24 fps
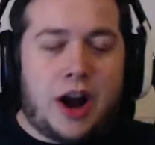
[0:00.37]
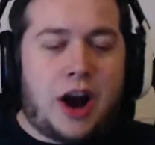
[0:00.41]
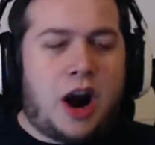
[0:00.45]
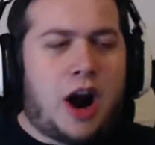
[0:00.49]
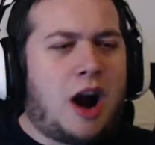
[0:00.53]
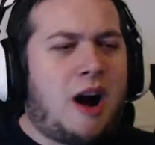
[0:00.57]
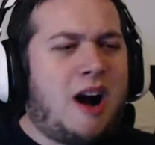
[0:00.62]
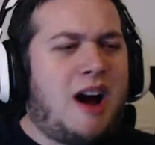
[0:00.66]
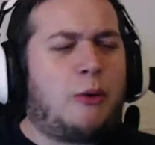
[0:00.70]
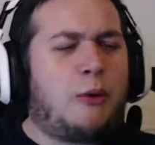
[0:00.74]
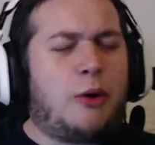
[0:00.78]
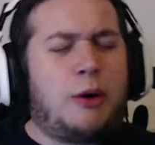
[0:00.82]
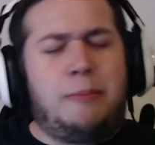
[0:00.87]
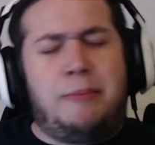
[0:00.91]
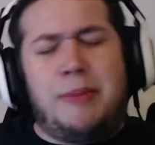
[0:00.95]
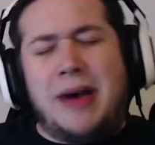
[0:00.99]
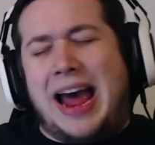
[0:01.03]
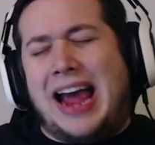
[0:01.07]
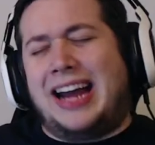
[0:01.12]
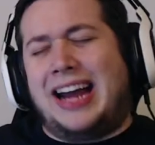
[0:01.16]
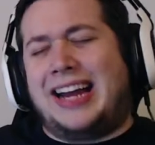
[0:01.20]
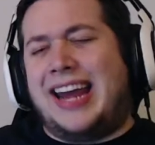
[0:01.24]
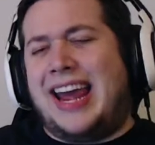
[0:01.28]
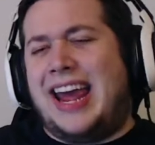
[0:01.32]
right, we're
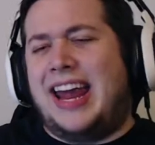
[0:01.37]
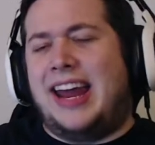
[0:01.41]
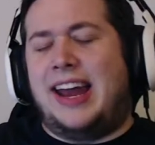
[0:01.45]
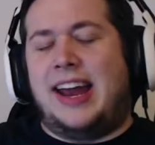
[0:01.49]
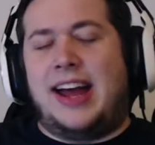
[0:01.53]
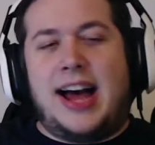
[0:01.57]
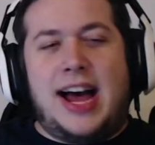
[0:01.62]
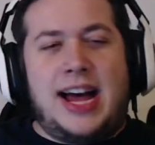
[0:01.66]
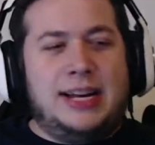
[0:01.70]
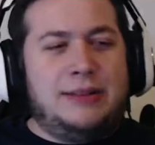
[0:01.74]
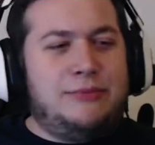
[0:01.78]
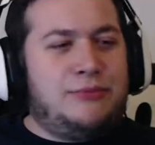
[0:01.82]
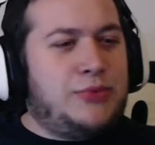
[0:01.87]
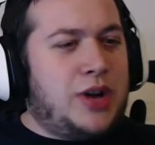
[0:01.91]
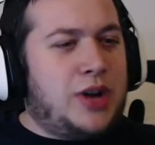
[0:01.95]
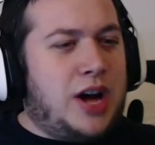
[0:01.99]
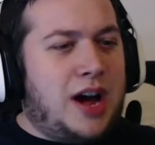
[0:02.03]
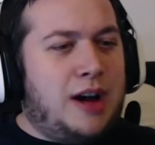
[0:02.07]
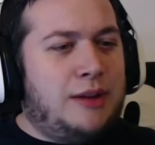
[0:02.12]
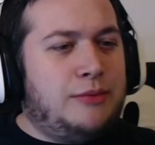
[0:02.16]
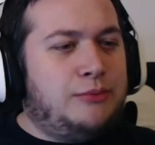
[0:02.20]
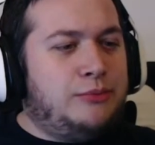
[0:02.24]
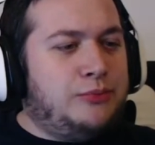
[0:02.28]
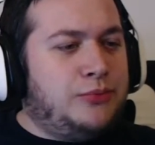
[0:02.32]
back, and I'm
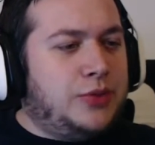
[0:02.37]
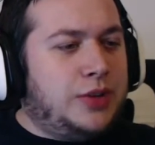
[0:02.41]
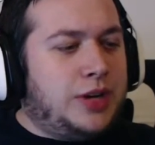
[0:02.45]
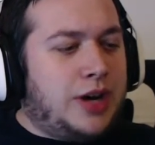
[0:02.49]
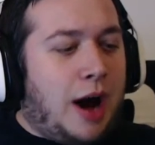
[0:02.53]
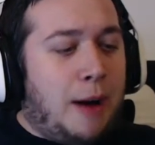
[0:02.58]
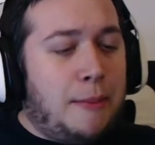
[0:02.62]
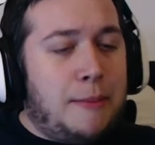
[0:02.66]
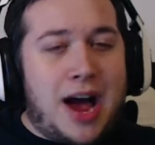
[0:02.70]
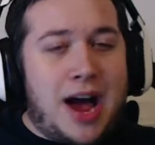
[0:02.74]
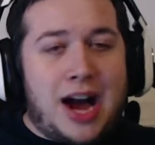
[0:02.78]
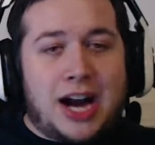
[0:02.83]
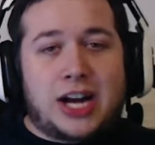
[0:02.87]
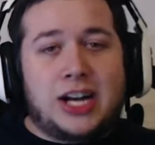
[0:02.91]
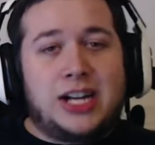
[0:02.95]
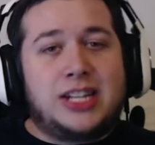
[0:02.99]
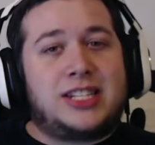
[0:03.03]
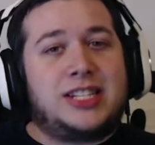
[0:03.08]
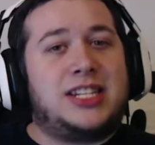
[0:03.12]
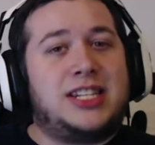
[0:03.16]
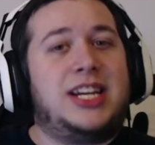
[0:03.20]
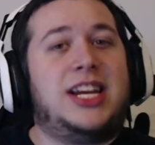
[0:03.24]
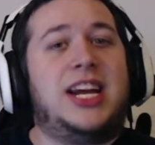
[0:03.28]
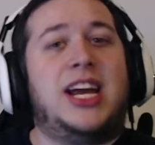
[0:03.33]
not going to
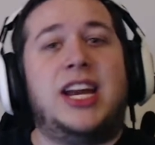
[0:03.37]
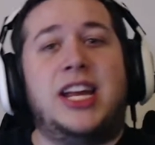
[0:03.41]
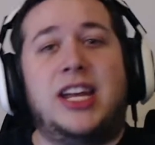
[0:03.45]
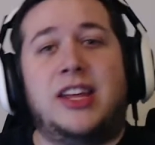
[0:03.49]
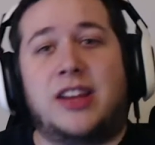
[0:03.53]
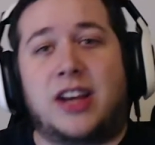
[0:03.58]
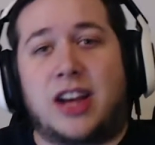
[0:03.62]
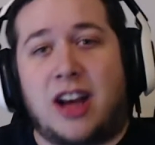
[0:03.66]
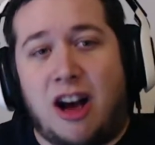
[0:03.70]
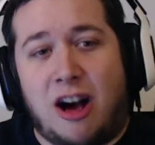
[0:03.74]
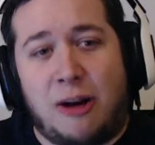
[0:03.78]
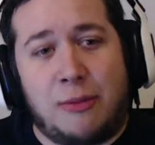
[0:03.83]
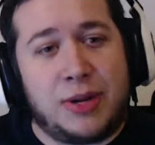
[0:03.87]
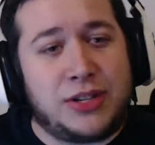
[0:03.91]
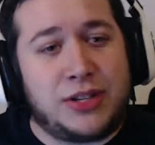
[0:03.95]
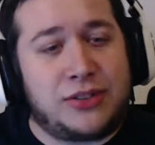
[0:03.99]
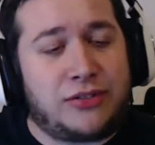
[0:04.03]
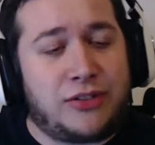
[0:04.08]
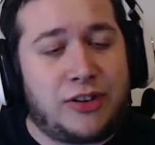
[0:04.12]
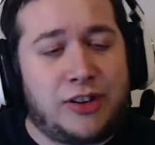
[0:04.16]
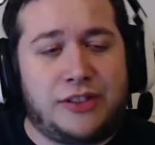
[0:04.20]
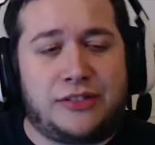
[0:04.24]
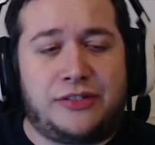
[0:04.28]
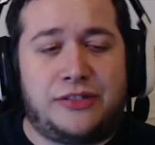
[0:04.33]
see any of the comments
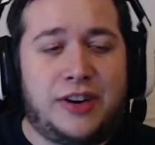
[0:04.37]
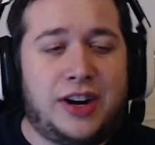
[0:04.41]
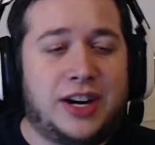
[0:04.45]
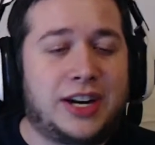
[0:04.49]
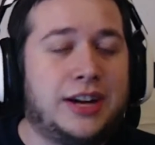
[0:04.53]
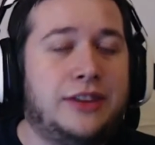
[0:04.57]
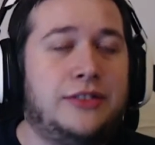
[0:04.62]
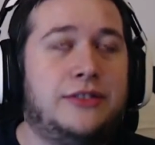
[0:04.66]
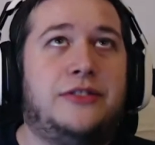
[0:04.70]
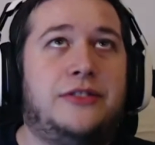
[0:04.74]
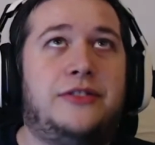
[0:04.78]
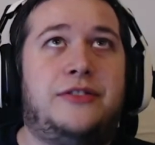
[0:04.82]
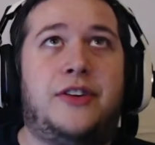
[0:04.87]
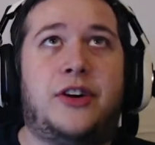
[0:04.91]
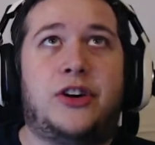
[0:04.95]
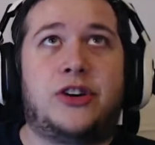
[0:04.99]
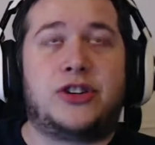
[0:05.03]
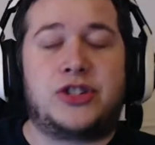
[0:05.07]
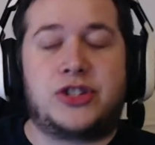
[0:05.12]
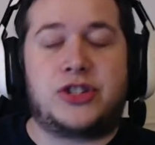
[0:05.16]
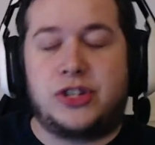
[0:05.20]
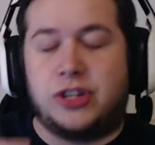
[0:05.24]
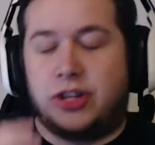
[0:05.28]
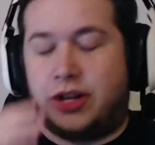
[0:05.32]
for the fucking
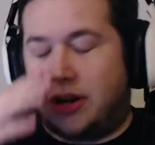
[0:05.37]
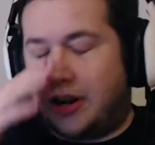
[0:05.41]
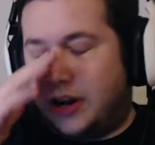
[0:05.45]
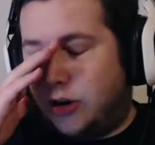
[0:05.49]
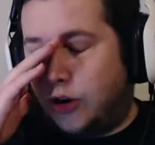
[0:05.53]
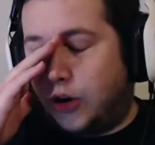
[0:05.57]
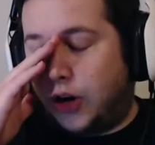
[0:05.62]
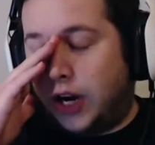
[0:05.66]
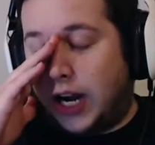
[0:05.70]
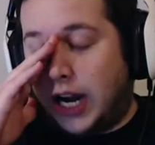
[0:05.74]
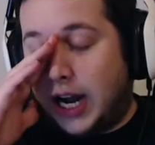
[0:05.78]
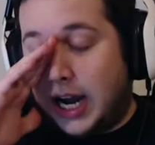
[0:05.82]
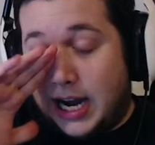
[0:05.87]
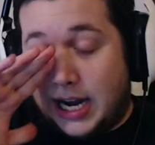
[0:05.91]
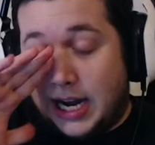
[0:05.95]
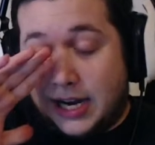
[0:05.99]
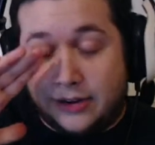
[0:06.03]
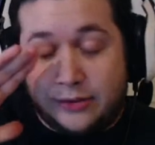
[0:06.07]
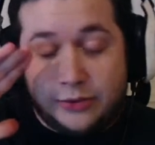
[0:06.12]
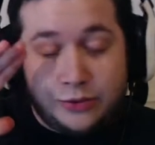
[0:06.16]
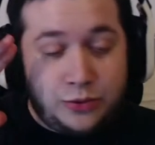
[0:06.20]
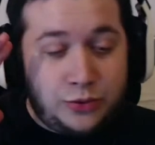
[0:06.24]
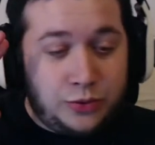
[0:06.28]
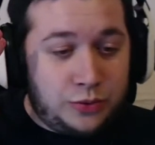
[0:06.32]
first,
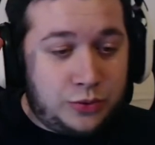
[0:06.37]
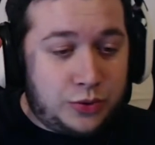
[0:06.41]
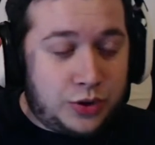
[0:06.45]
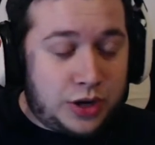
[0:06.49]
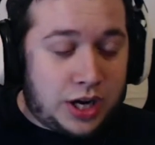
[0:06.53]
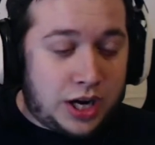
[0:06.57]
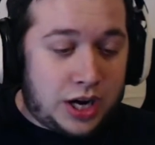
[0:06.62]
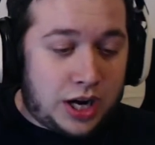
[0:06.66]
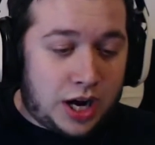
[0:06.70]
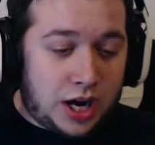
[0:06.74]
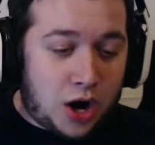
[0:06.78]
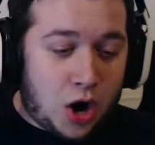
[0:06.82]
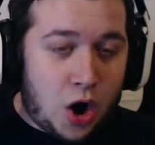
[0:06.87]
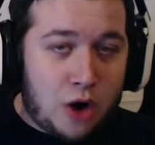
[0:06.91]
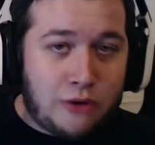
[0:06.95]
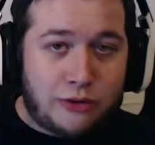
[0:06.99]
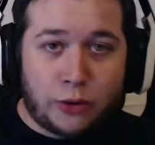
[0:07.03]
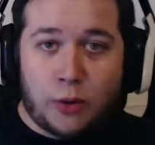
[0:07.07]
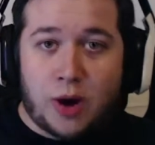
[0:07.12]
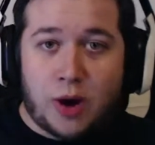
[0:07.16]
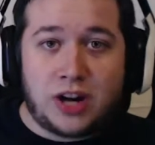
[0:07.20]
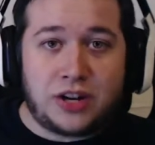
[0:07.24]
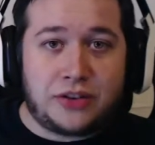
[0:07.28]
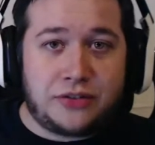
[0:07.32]

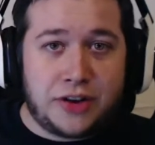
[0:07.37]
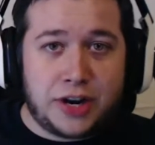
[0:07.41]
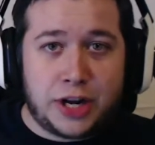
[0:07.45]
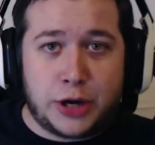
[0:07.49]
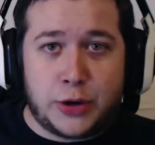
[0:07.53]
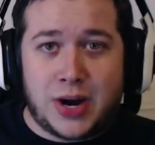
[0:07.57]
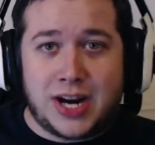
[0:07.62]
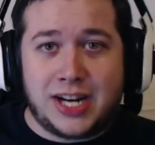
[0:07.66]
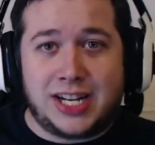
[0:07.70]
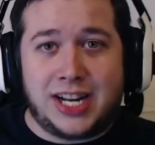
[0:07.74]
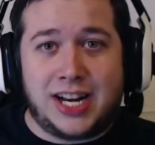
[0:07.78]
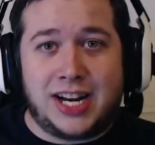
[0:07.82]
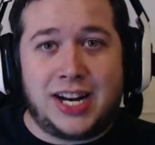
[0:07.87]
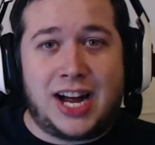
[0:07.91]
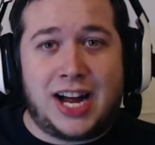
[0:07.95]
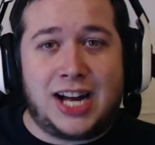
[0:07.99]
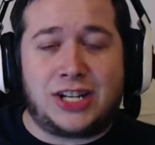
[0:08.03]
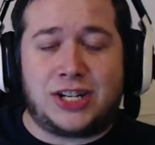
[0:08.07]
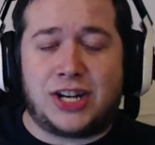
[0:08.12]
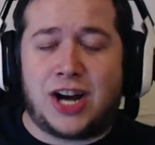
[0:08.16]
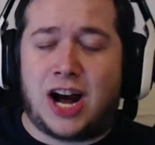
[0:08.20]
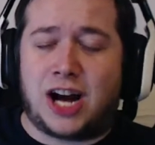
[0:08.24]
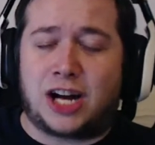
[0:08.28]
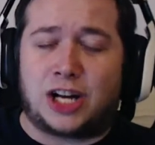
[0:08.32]
Overwatch video I did. I
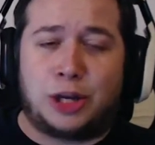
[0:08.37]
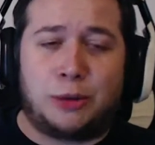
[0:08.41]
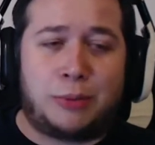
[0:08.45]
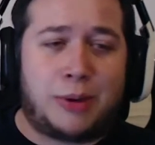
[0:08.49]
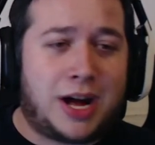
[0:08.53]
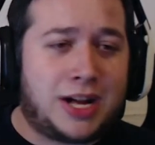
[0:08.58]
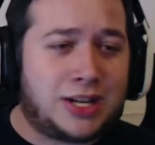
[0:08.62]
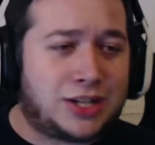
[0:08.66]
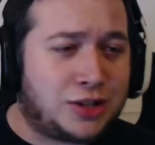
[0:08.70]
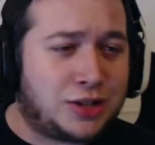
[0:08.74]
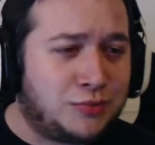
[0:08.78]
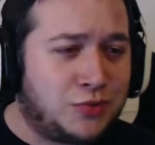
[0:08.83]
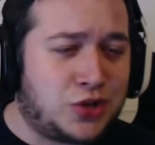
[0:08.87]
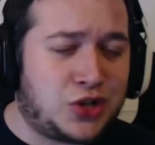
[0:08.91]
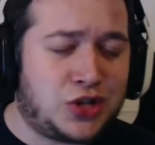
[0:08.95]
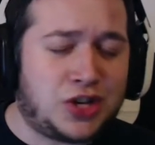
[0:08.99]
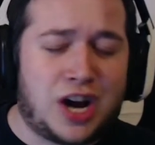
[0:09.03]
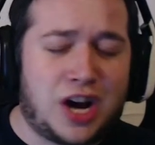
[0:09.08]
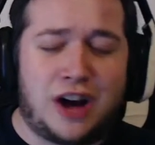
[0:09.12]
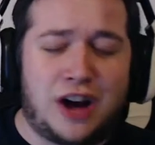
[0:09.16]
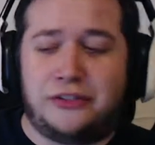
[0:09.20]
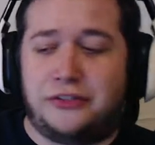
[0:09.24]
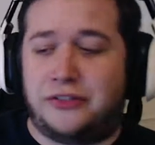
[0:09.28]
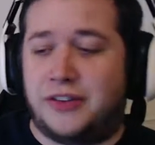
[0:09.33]
talked about some
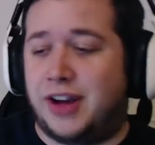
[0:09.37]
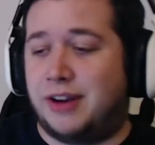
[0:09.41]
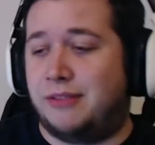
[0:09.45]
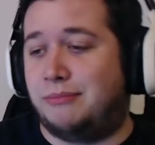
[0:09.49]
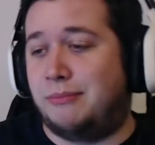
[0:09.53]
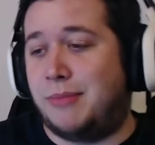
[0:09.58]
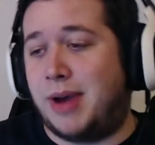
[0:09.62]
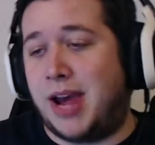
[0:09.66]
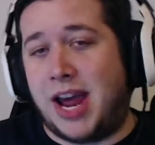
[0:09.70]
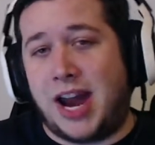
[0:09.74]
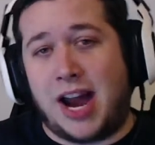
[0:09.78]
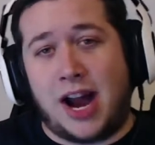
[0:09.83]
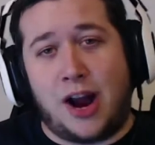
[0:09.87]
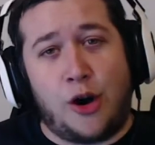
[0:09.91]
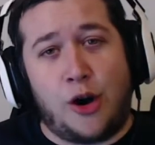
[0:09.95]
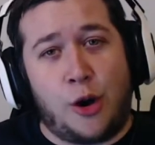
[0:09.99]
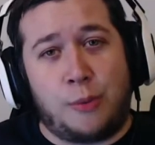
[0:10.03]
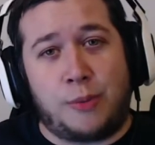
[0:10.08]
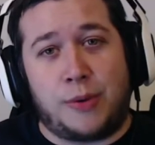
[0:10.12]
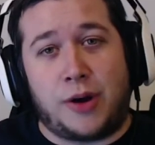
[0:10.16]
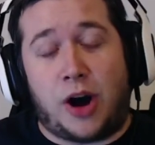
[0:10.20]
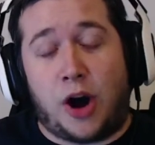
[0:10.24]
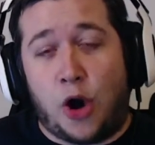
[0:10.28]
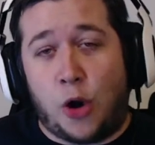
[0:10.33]
stuff, and man, I
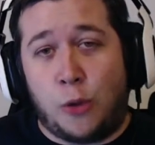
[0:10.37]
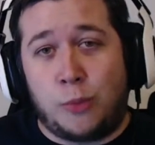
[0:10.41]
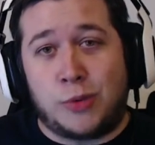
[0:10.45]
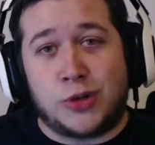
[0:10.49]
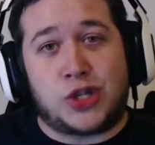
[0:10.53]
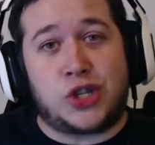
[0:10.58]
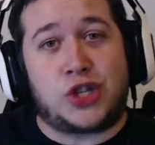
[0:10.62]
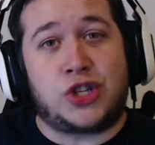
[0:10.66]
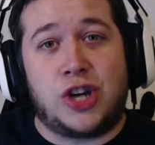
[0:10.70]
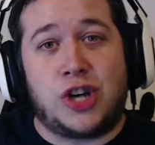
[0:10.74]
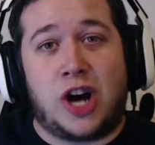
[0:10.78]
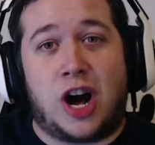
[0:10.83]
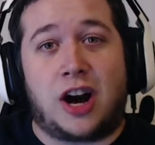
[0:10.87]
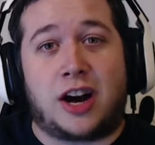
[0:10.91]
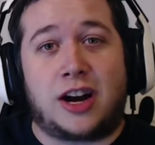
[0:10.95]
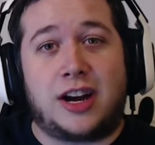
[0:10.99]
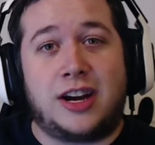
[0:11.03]
hope it stuck.